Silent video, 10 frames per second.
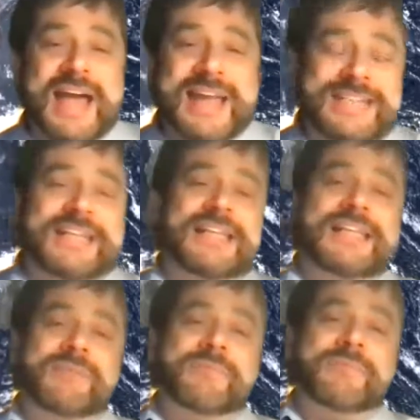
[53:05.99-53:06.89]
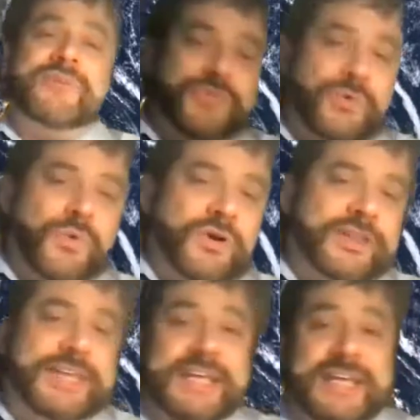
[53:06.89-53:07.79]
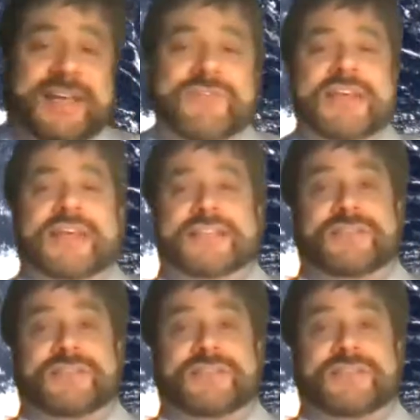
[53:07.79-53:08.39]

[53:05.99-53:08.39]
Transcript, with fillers: ideally before the evening,